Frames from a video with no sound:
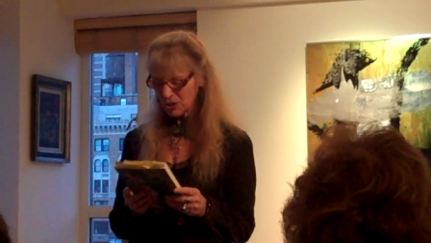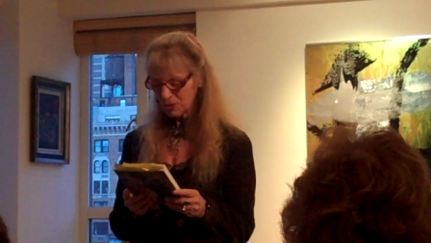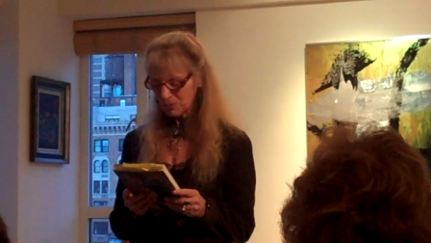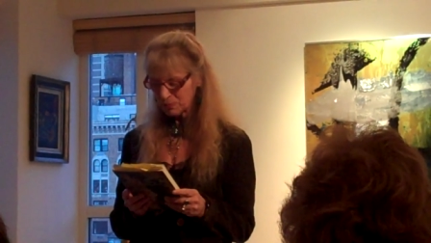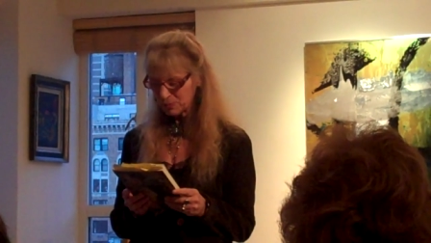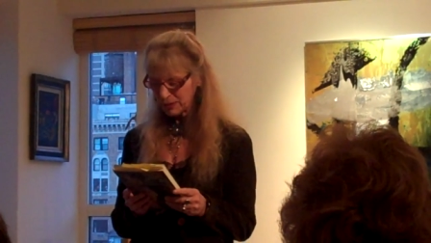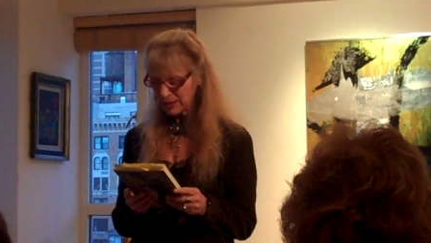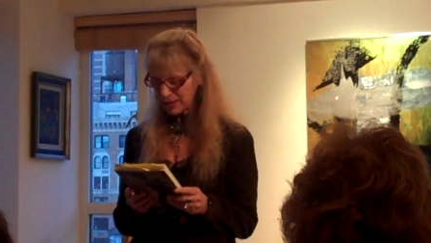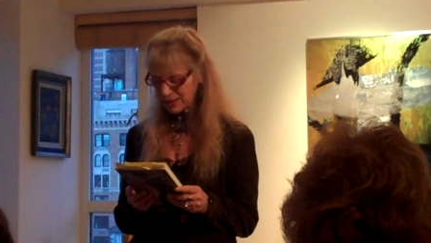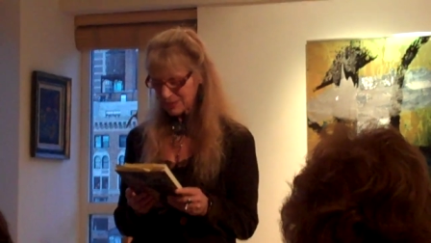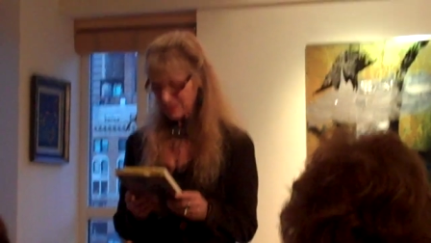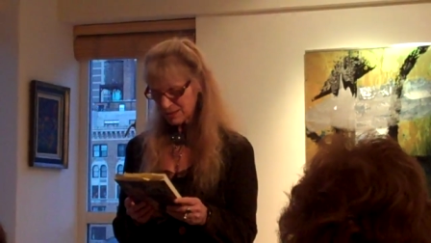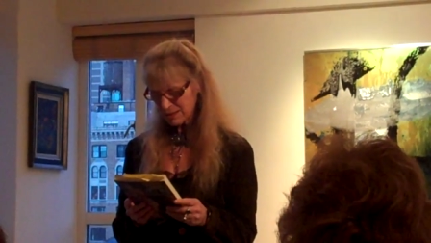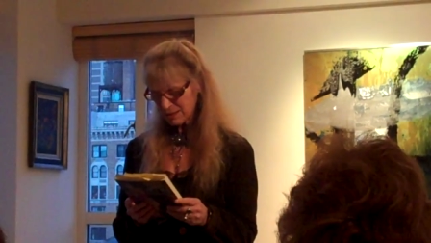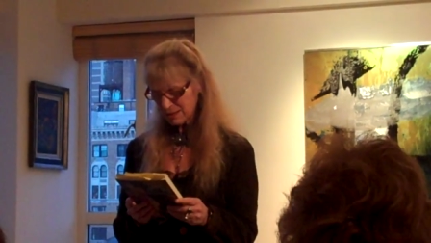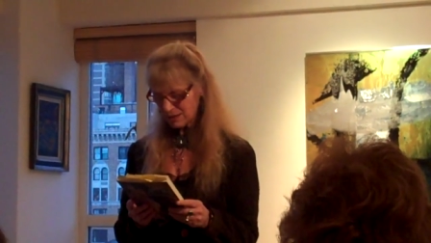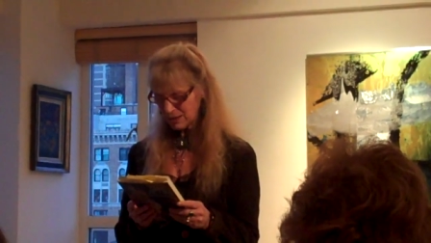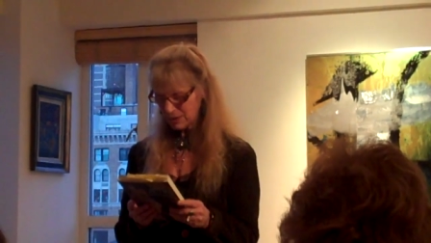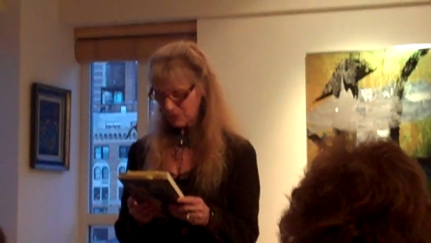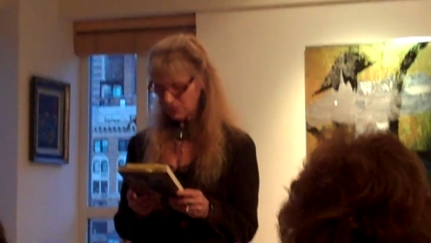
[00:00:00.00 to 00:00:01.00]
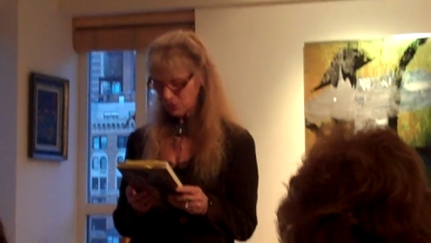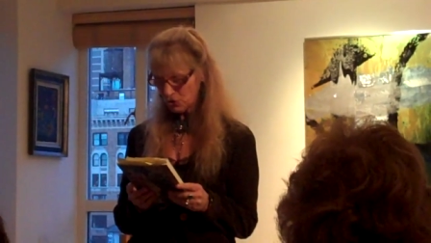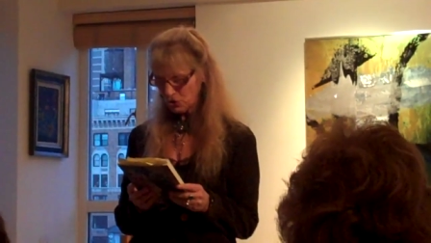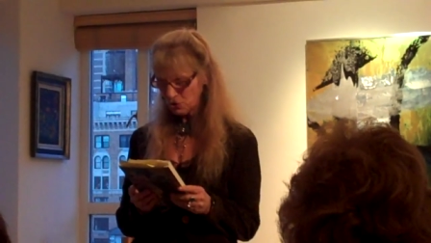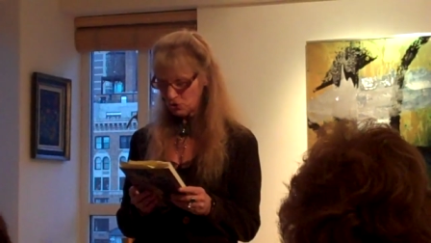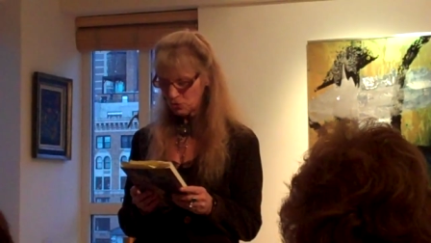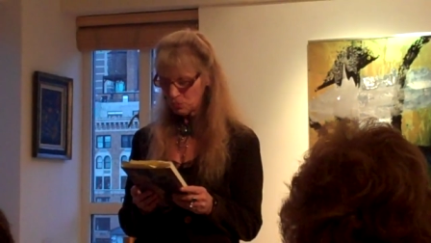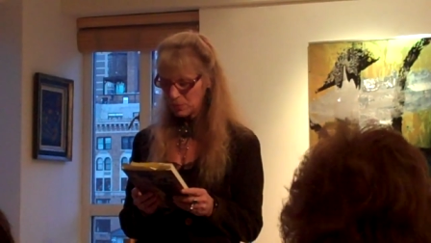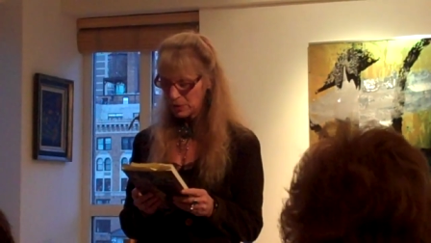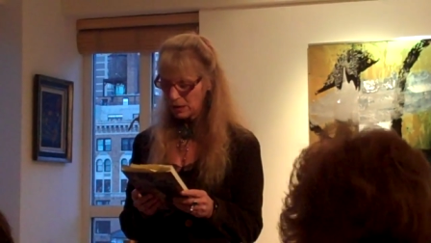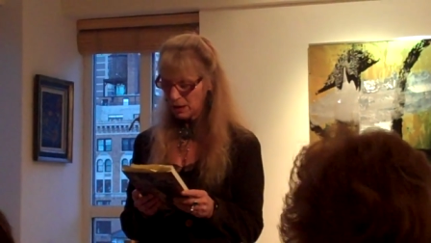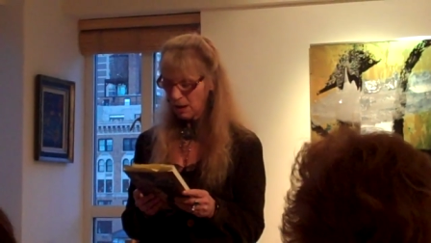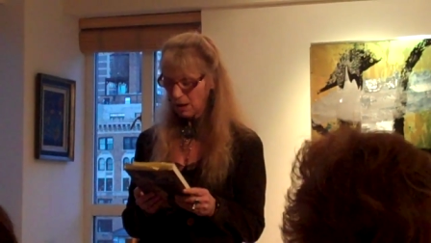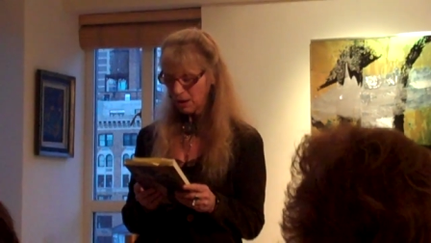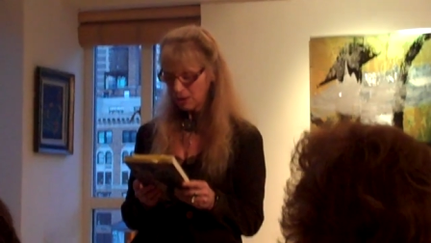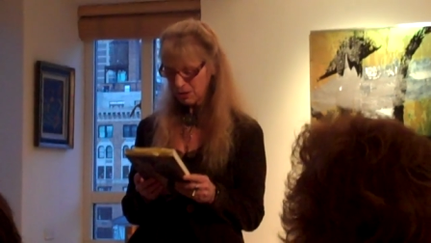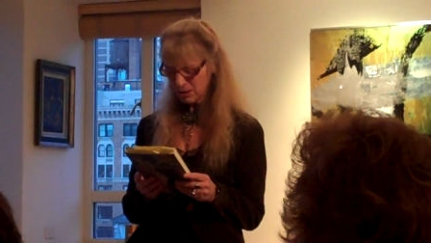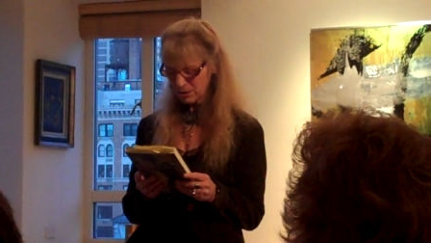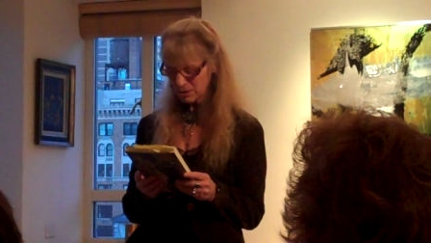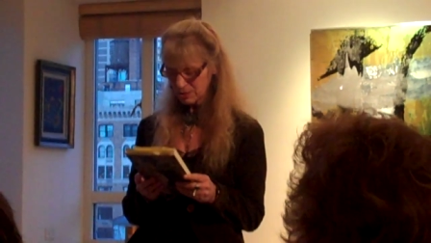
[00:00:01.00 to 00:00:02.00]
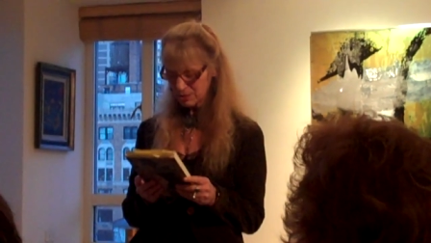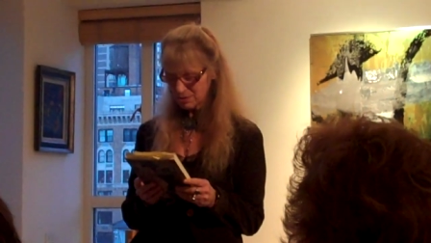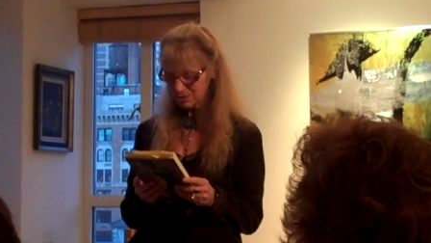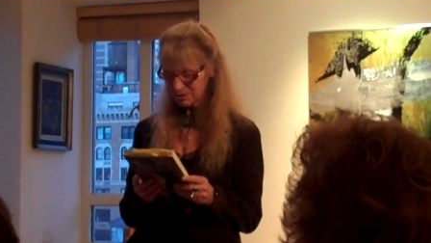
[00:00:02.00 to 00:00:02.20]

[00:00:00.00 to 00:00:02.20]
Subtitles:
complexity of the human heart